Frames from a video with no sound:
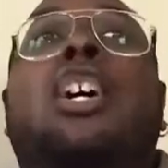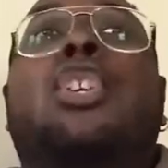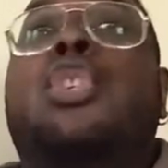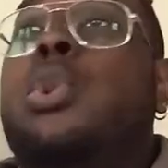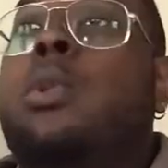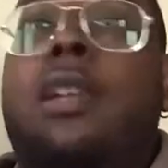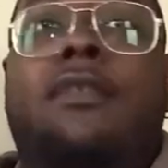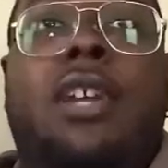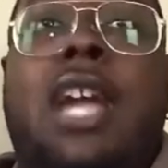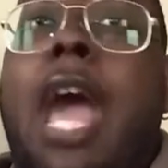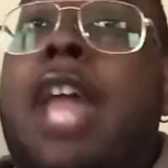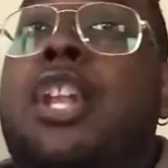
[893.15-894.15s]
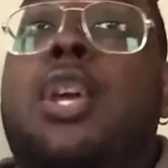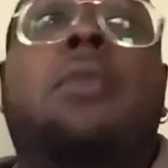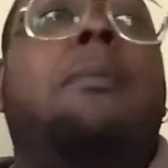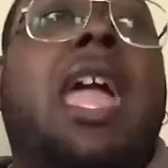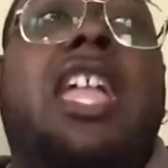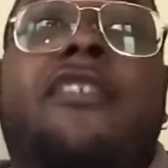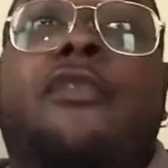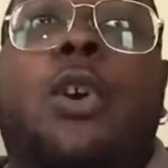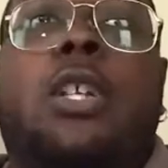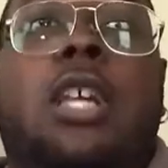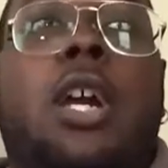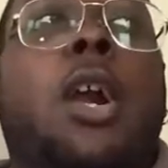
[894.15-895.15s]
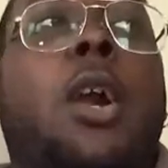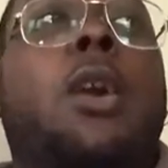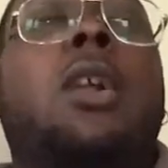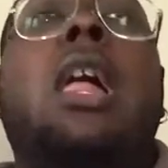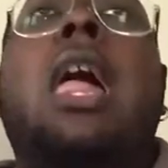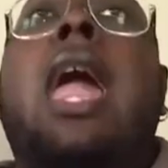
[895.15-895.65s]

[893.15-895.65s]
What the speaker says: Do whatever you got to do. Make your voice heard.